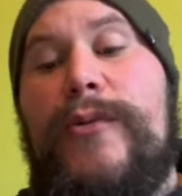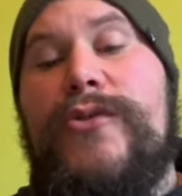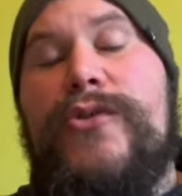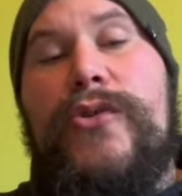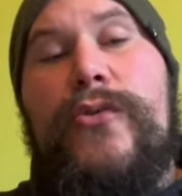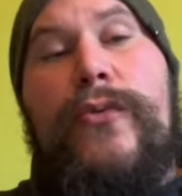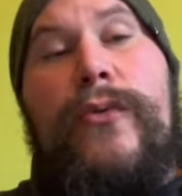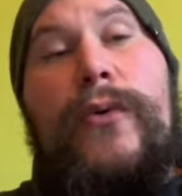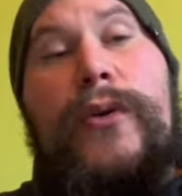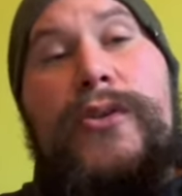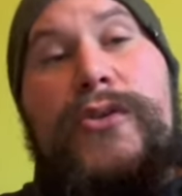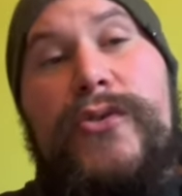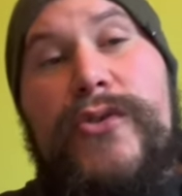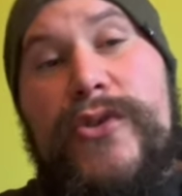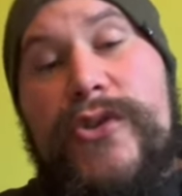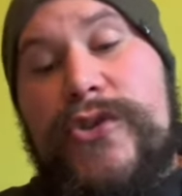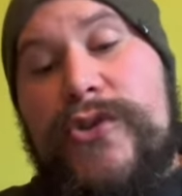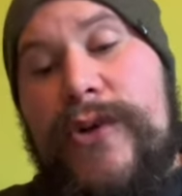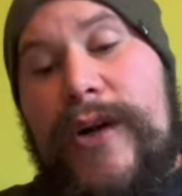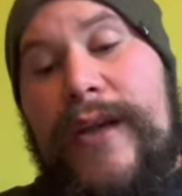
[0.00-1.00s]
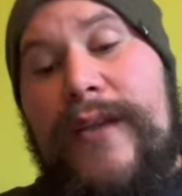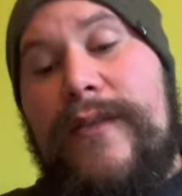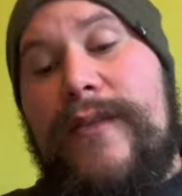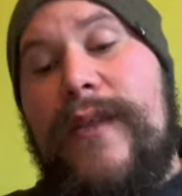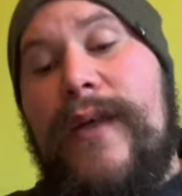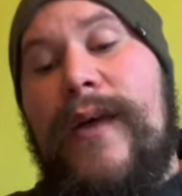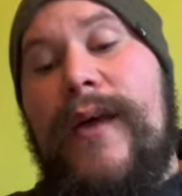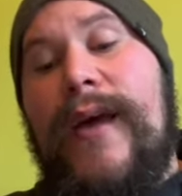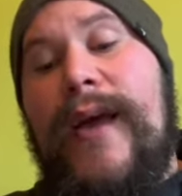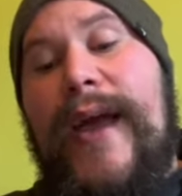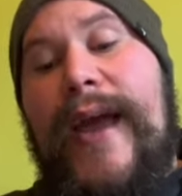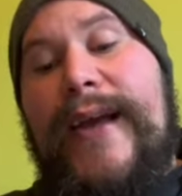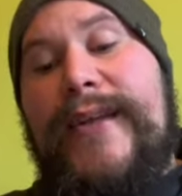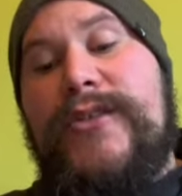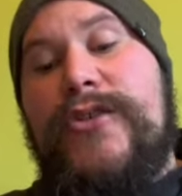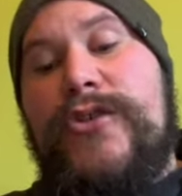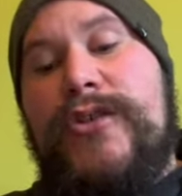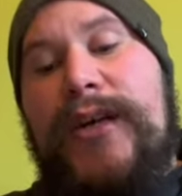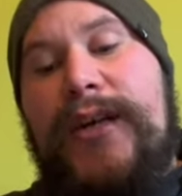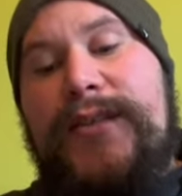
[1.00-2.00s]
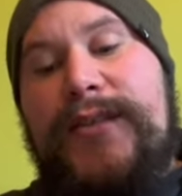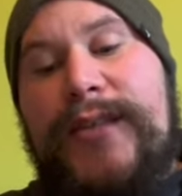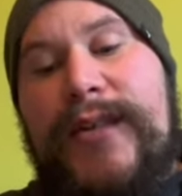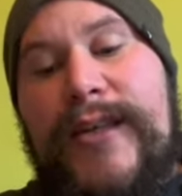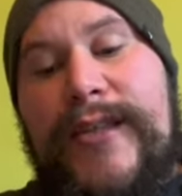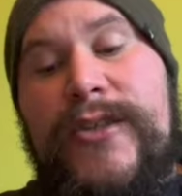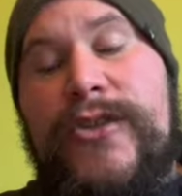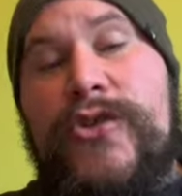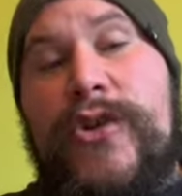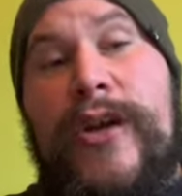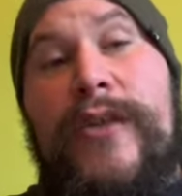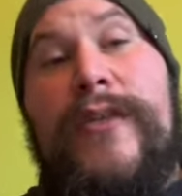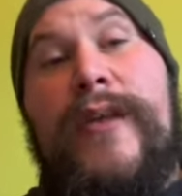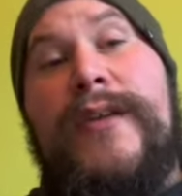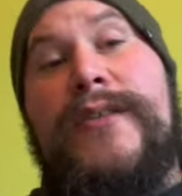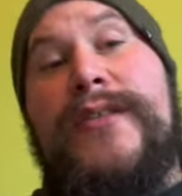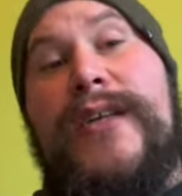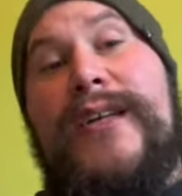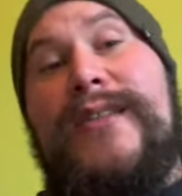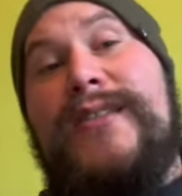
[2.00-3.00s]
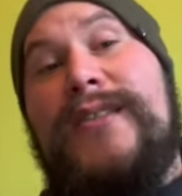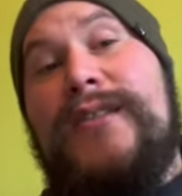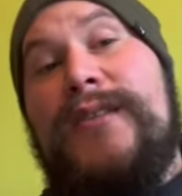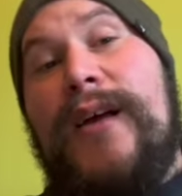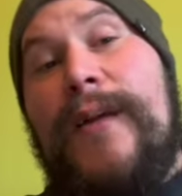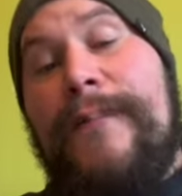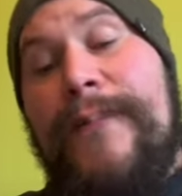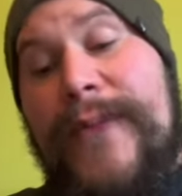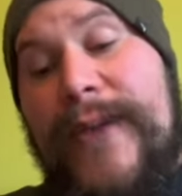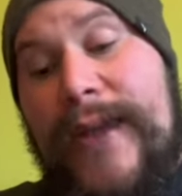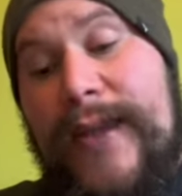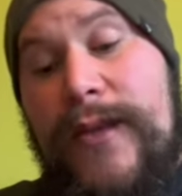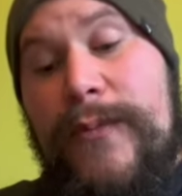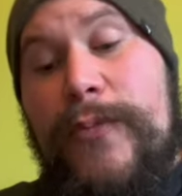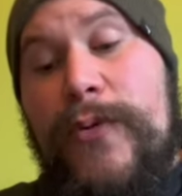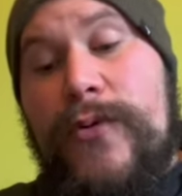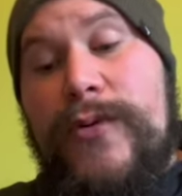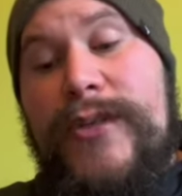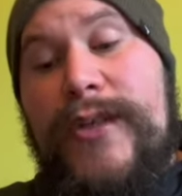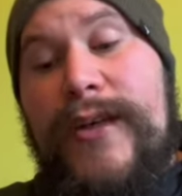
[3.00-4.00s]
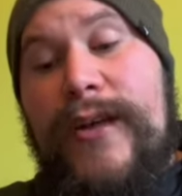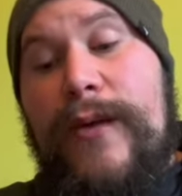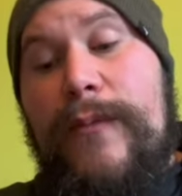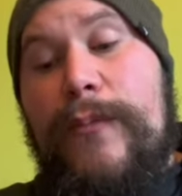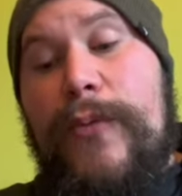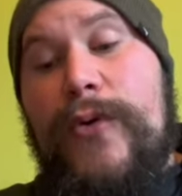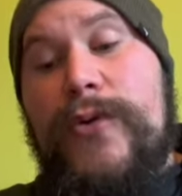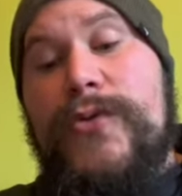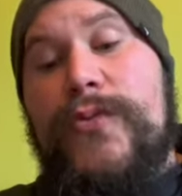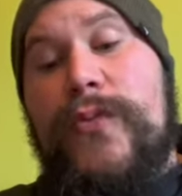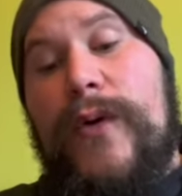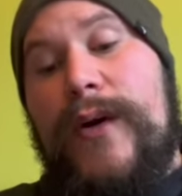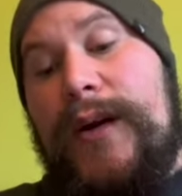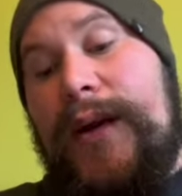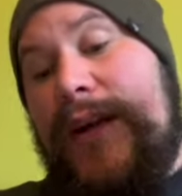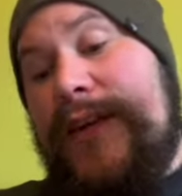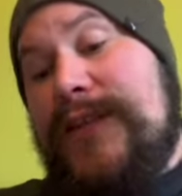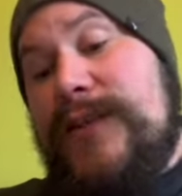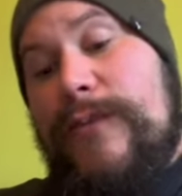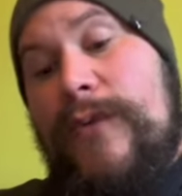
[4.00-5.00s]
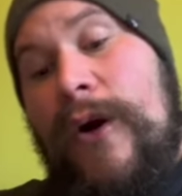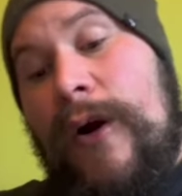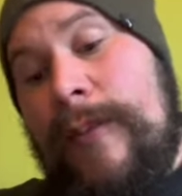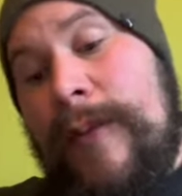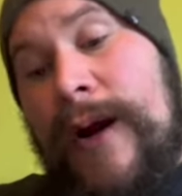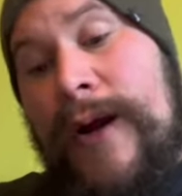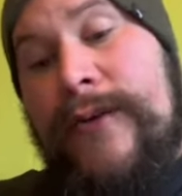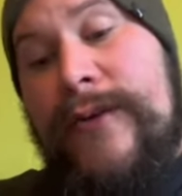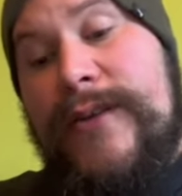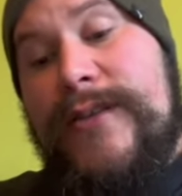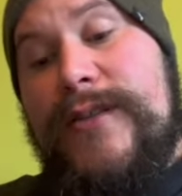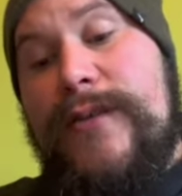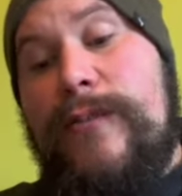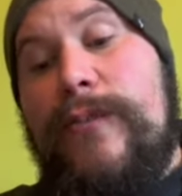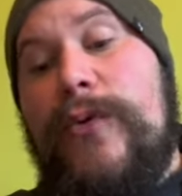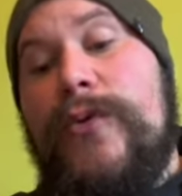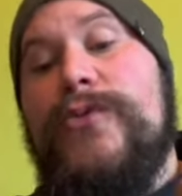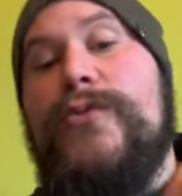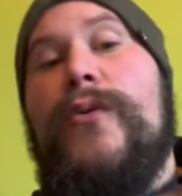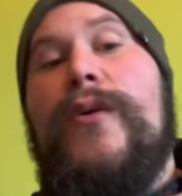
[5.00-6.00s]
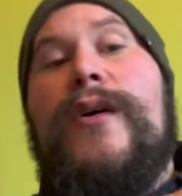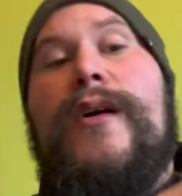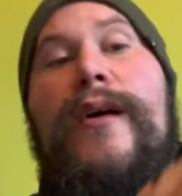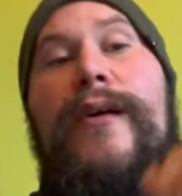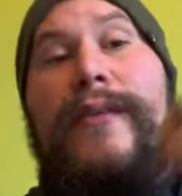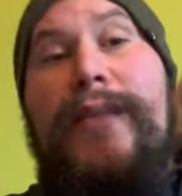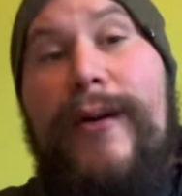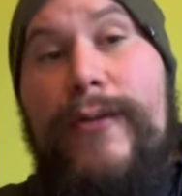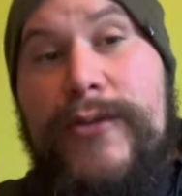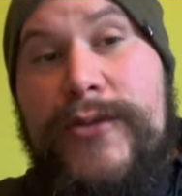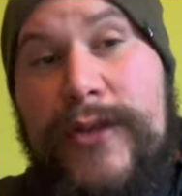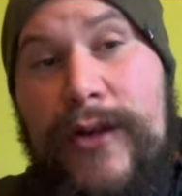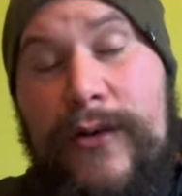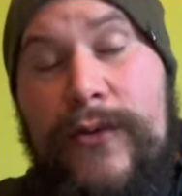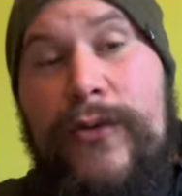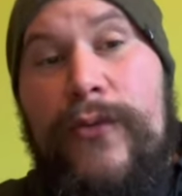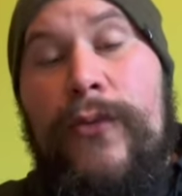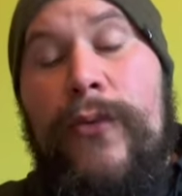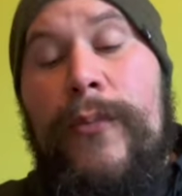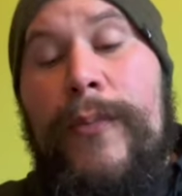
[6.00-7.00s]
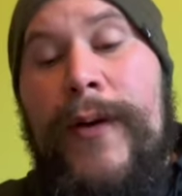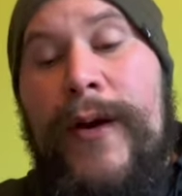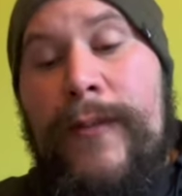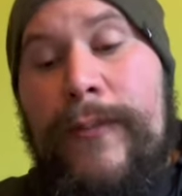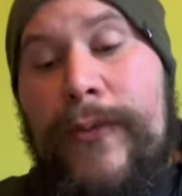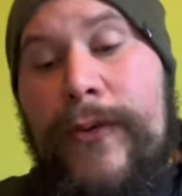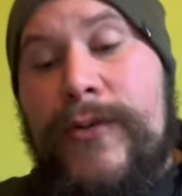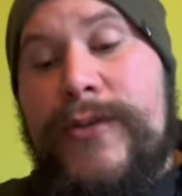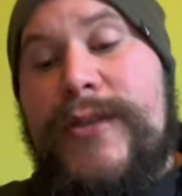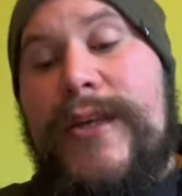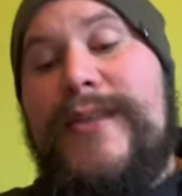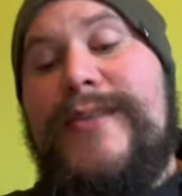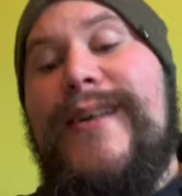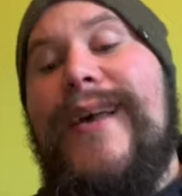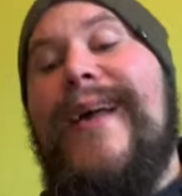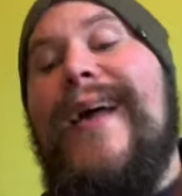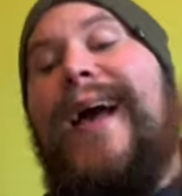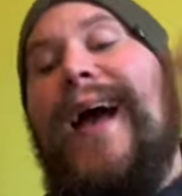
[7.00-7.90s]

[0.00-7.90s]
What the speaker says: So you want to do your strength exercises, hit the strength exercises, get the protein in post-workout, some carbohydrates in post-workout. That will start the repair process.